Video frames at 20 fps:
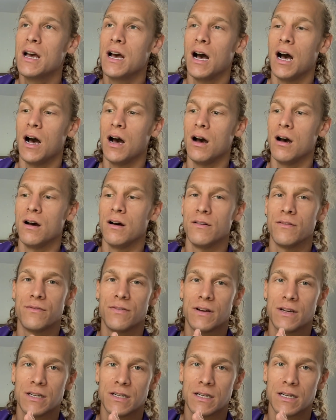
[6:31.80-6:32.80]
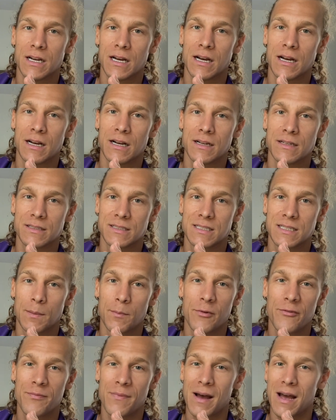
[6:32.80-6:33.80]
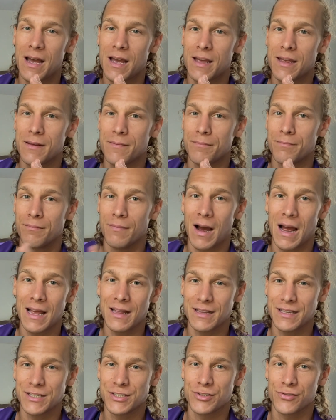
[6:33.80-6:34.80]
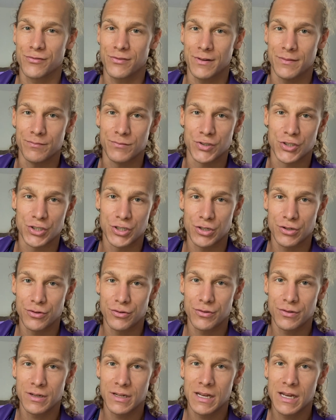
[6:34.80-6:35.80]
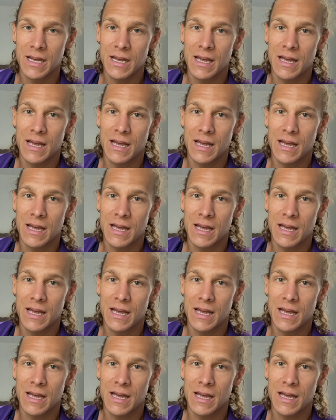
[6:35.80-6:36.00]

of some of my mileage from June,